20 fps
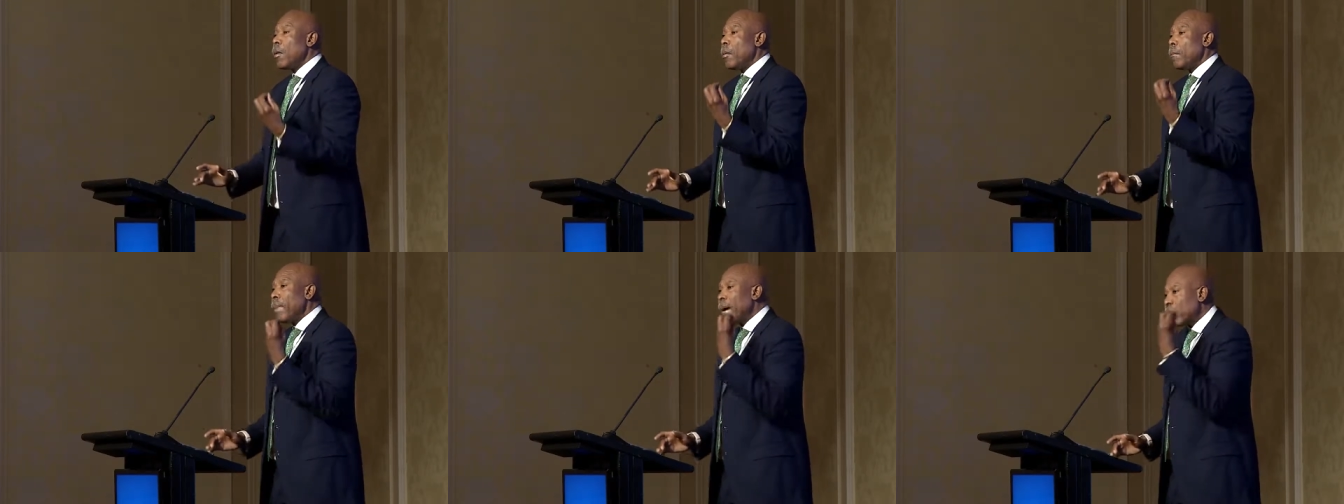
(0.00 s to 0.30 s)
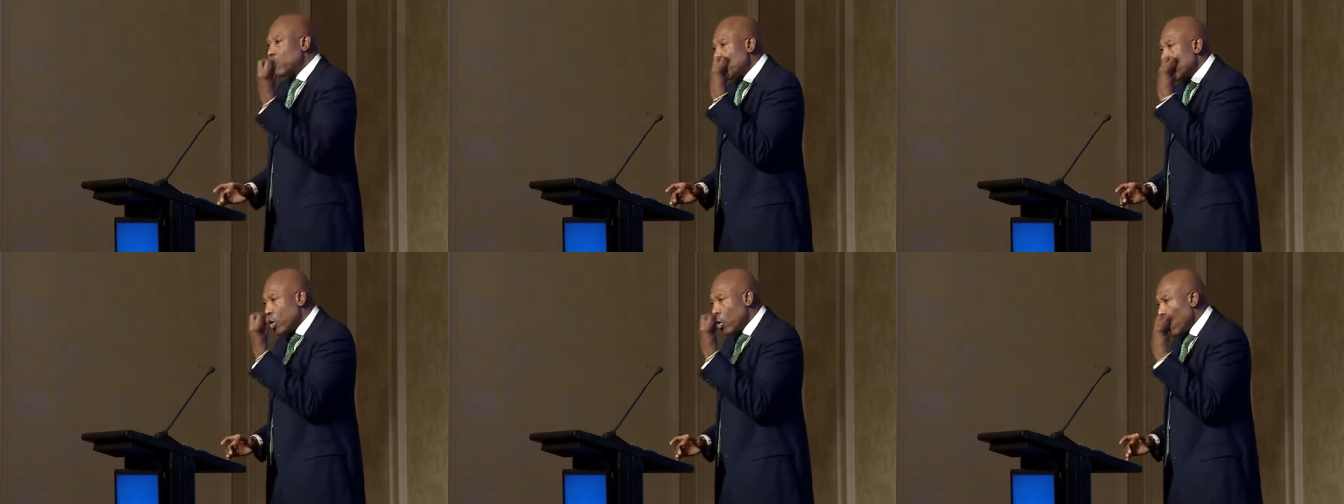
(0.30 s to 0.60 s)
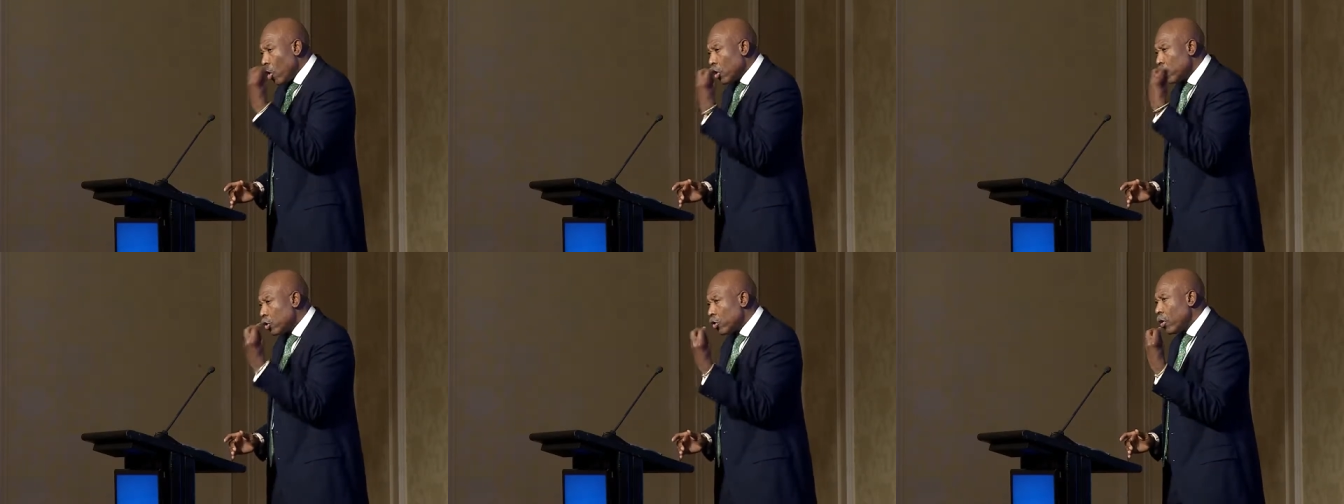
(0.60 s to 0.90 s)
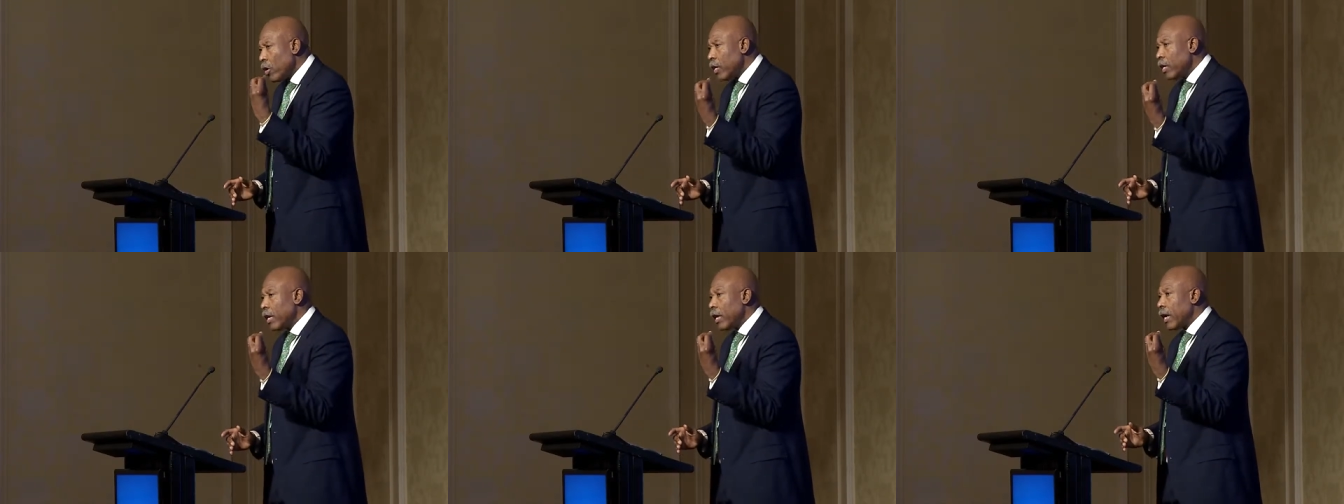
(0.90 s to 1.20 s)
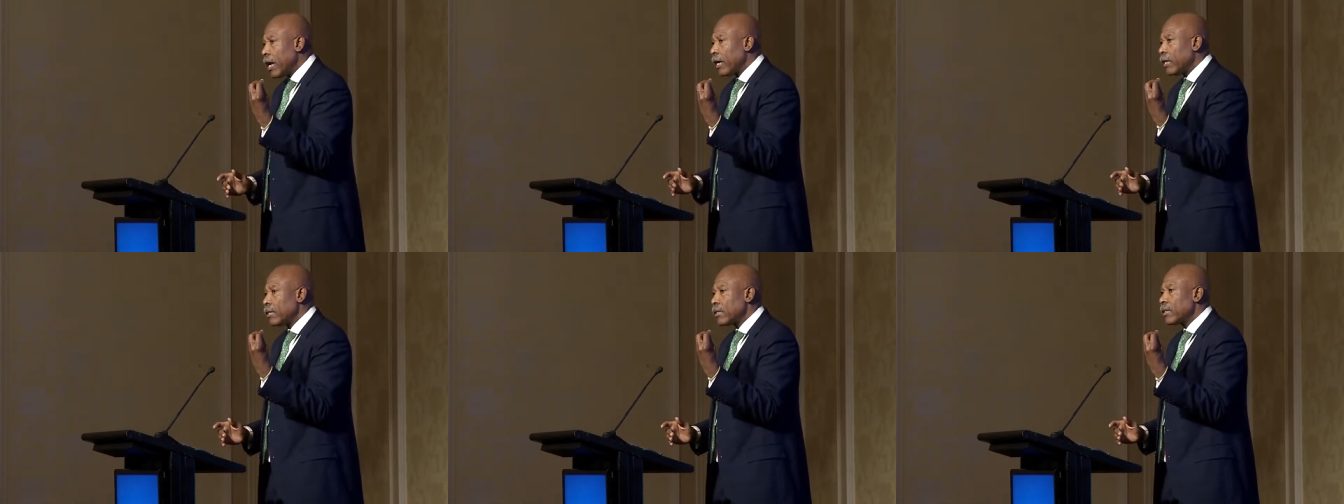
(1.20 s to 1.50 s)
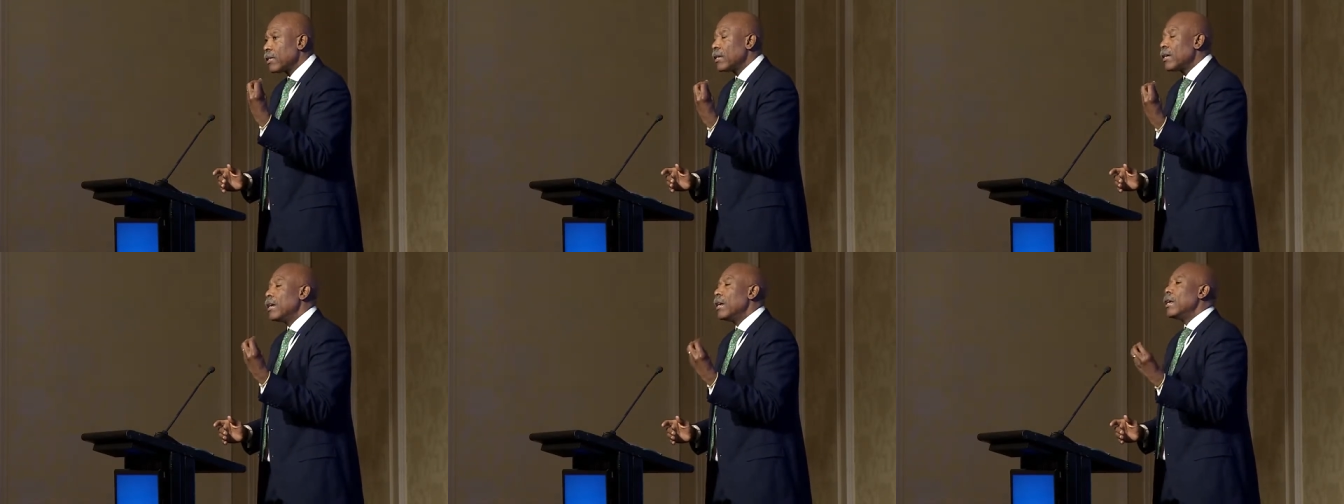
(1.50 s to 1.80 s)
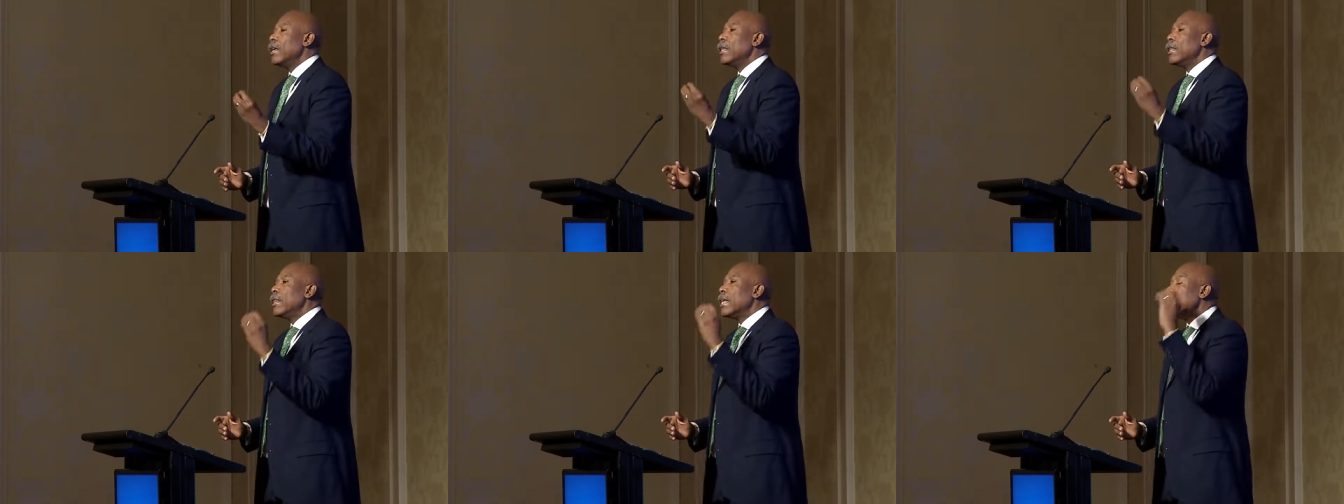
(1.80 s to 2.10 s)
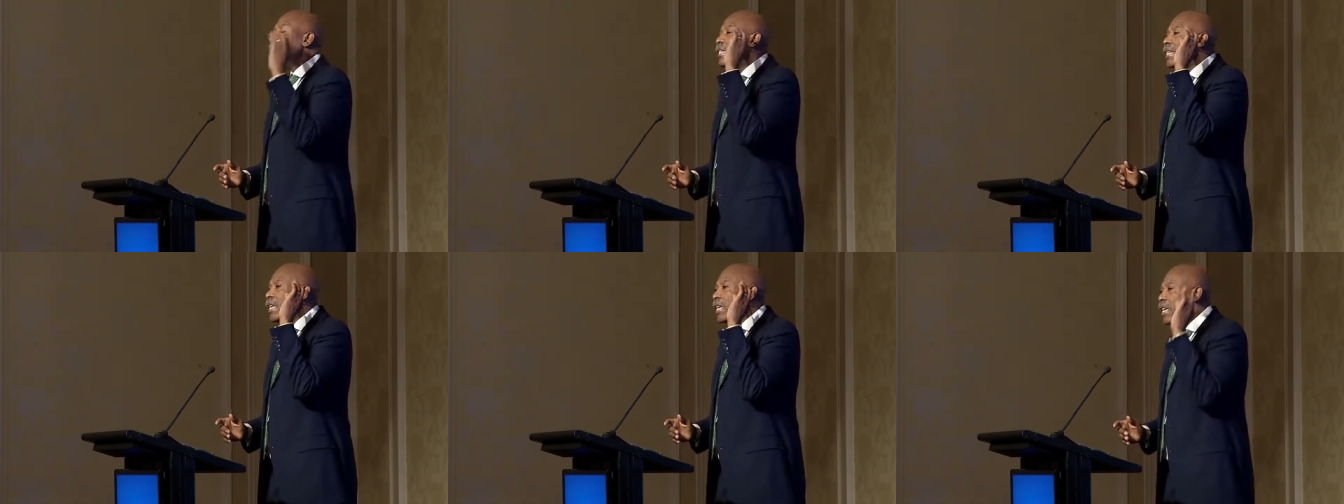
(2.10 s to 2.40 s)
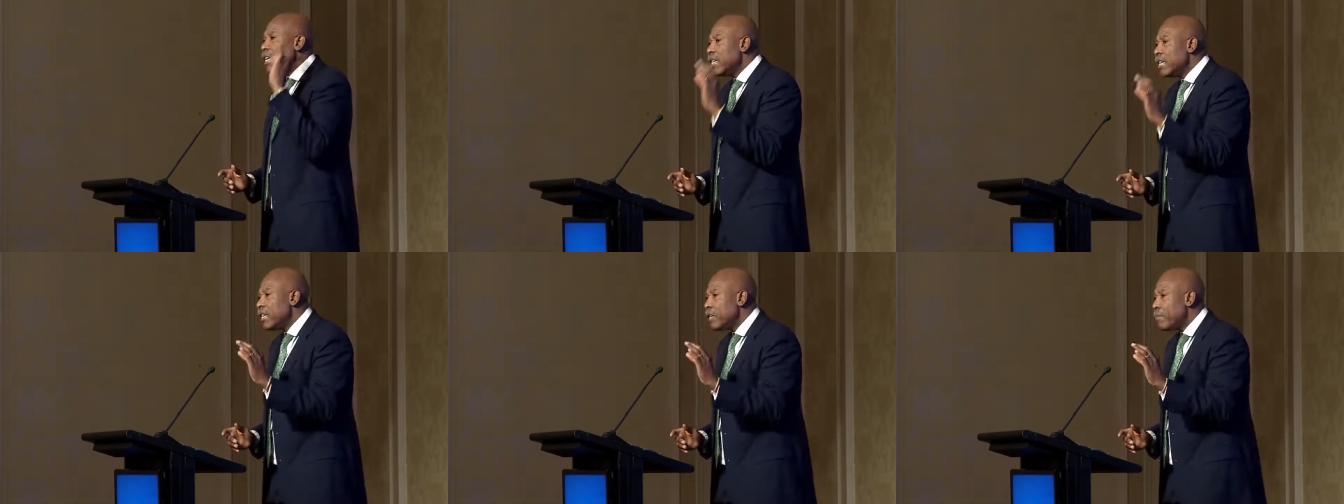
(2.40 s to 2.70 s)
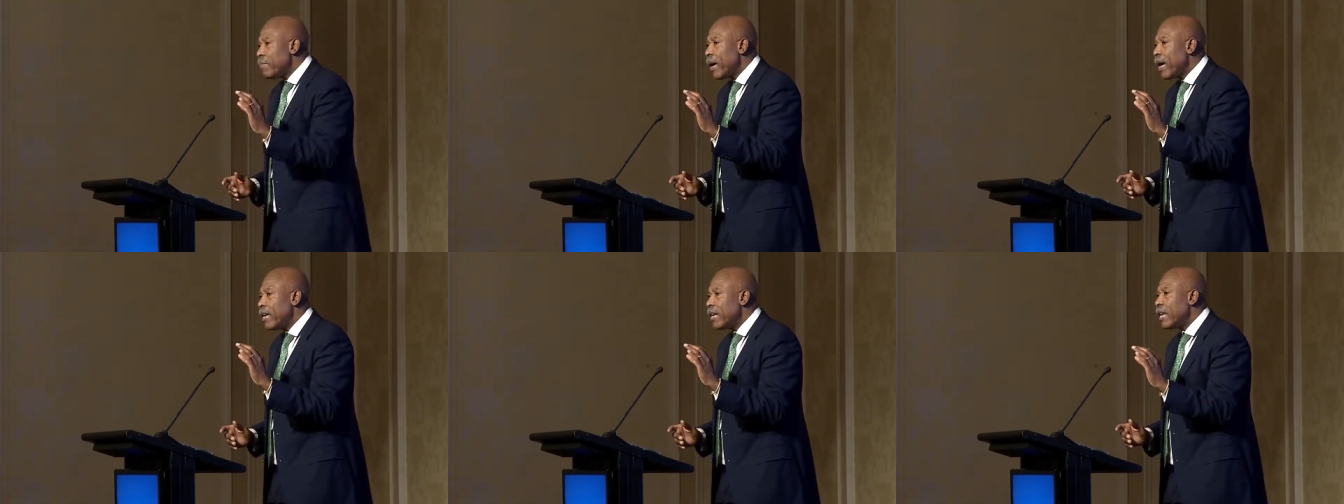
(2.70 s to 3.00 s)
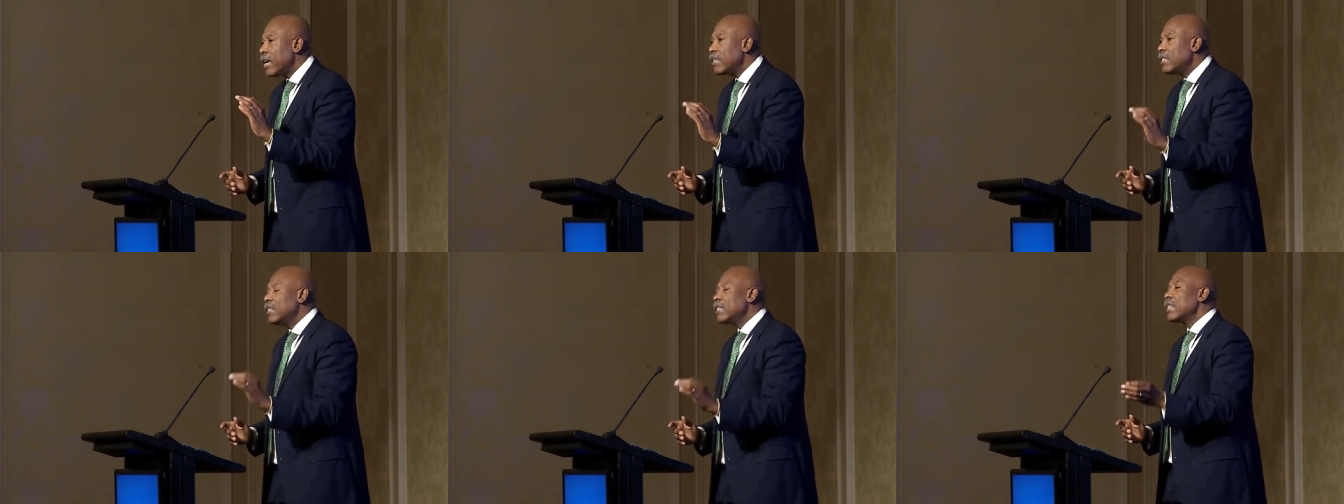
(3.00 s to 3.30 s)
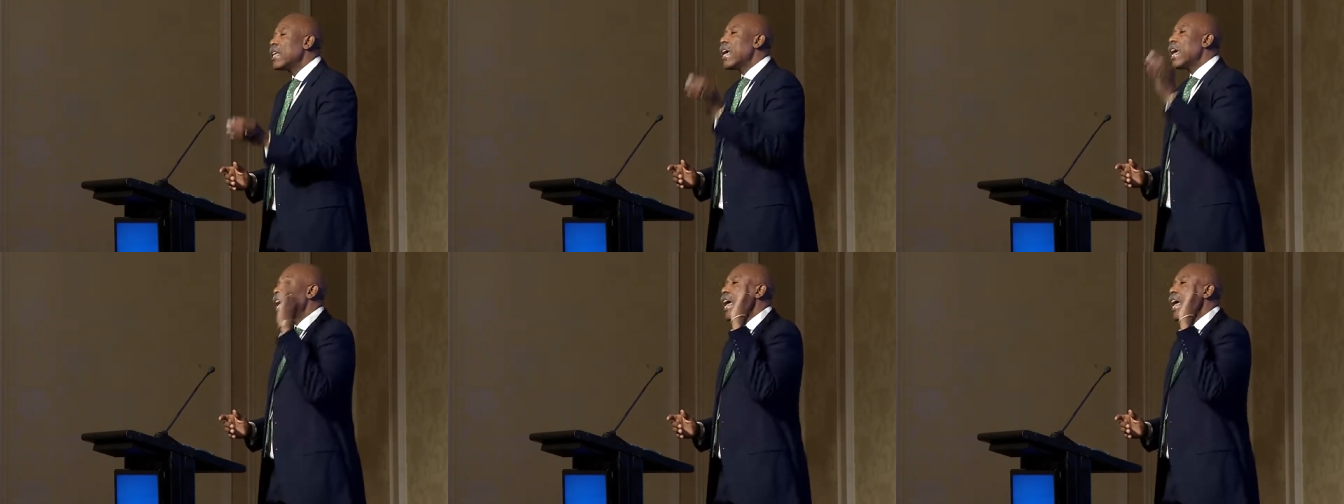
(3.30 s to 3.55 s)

But we also realized that independence